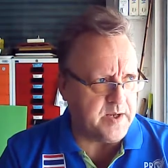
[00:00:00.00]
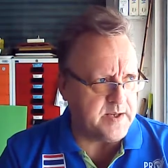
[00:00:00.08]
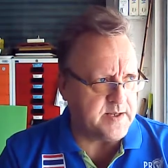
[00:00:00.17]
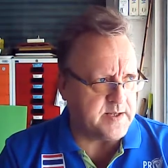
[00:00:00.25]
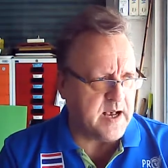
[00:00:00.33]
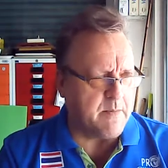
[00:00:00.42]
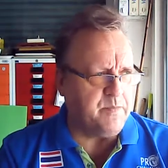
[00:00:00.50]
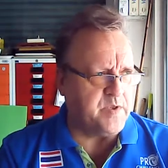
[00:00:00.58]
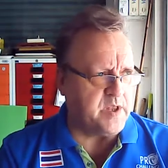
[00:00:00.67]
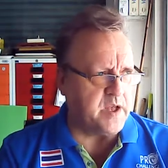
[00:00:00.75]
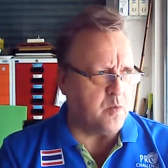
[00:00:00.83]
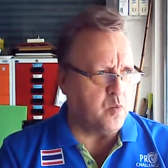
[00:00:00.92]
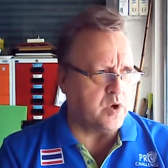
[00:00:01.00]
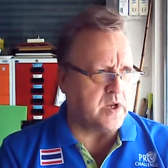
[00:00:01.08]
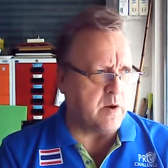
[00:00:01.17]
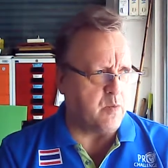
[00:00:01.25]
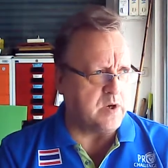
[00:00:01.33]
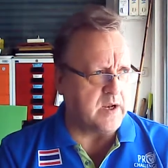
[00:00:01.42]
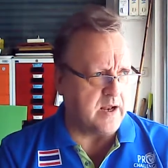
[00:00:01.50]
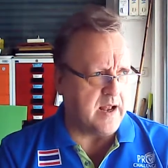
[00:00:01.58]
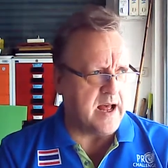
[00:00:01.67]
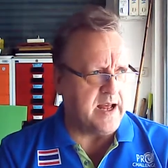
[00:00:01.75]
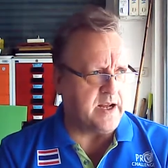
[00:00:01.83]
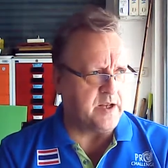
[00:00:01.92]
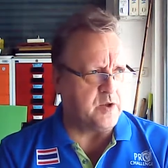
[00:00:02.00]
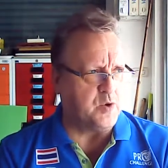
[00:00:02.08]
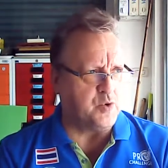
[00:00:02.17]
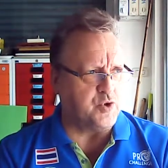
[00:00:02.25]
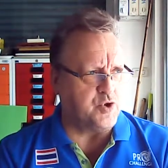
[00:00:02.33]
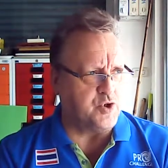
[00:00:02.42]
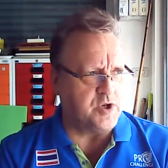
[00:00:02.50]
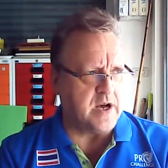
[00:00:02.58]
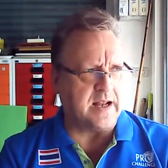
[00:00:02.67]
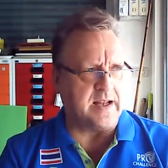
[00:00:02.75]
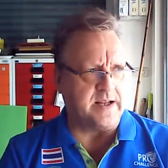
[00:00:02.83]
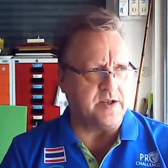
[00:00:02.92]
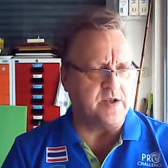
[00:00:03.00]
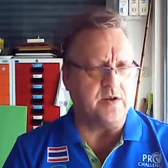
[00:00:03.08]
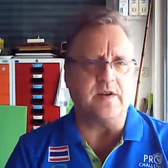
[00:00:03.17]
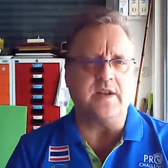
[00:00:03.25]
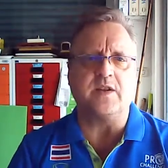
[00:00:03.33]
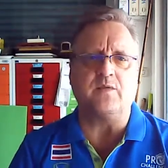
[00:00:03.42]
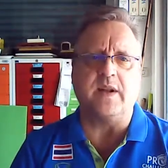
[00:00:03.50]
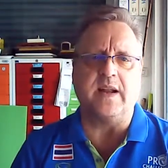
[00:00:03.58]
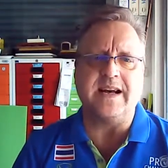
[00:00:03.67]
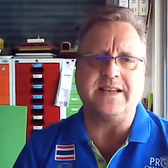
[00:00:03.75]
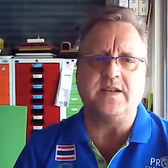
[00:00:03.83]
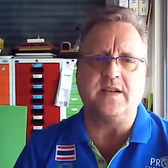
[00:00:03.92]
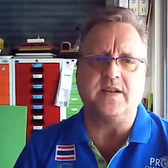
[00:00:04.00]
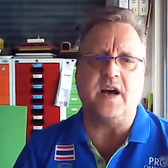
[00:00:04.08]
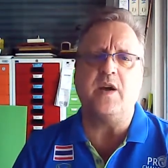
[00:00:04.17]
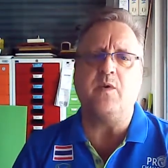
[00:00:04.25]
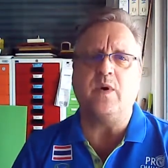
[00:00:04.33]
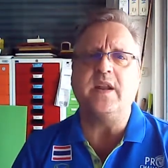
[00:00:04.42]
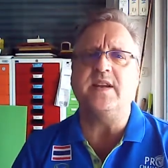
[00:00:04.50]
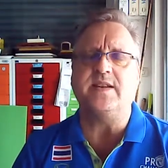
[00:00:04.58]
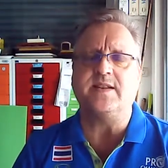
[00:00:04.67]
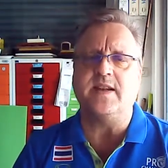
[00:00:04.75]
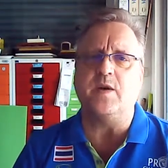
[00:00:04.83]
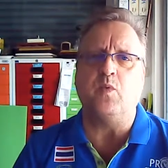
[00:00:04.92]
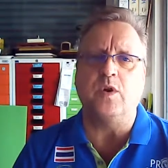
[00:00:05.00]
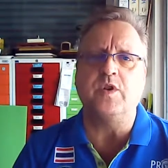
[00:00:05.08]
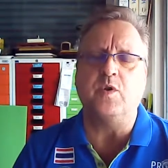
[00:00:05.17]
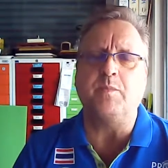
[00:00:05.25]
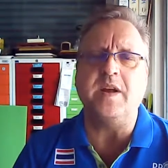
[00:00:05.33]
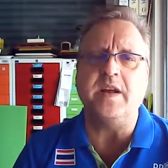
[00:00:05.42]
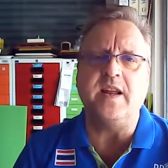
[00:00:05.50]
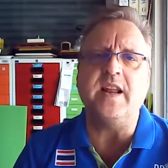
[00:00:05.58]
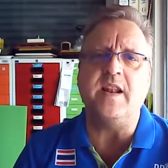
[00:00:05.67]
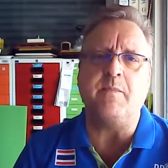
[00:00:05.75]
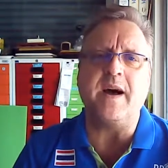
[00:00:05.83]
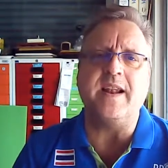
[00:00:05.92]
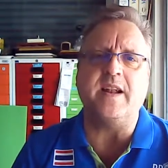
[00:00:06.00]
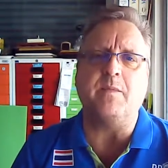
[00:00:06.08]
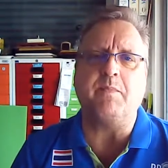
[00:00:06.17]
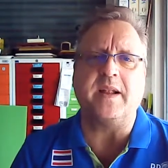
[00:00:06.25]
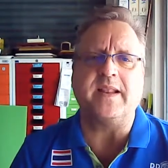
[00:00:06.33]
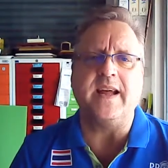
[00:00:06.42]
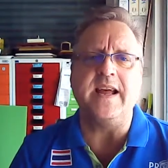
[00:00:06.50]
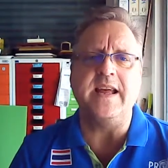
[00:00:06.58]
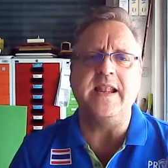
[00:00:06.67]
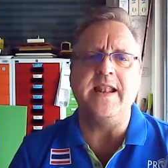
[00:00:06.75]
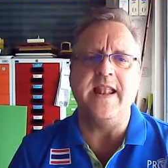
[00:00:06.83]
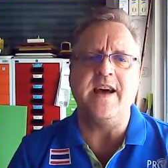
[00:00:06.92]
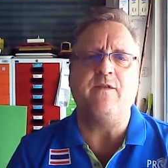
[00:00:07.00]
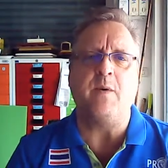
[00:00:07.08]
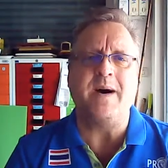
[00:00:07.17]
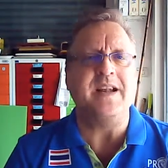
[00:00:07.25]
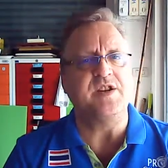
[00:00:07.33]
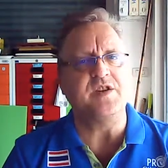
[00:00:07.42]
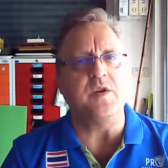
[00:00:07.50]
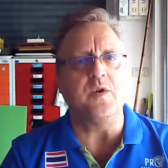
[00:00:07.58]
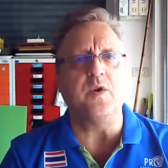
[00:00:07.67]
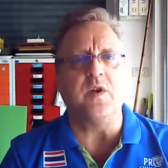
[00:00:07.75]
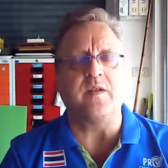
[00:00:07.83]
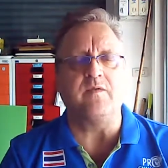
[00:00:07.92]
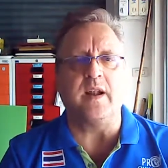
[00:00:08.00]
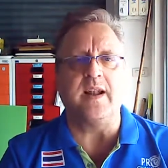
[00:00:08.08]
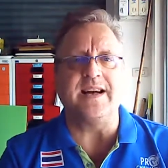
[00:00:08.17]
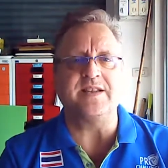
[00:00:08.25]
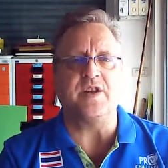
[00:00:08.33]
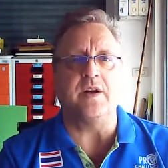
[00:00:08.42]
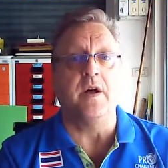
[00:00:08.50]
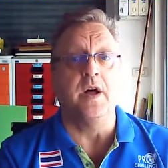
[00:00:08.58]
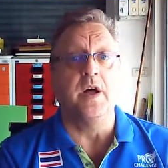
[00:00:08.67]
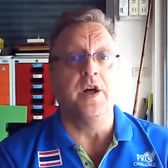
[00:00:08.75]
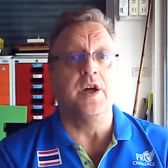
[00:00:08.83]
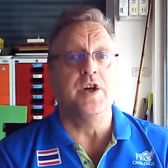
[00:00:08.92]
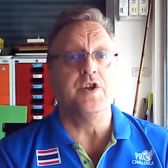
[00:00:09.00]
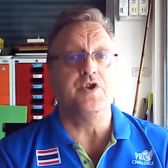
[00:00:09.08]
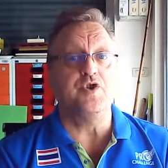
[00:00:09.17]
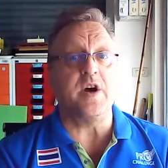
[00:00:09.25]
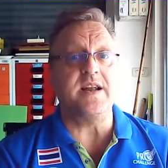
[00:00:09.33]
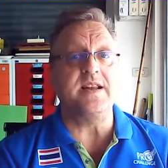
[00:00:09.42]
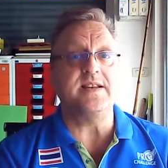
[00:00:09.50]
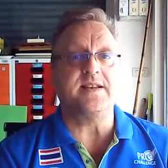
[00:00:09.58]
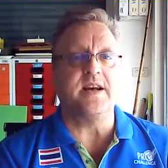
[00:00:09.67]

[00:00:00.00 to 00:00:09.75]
something what I would like to challenge on that one. As the Taiwanese, they want to be an independent, but they never managed to do that one. As a Chinese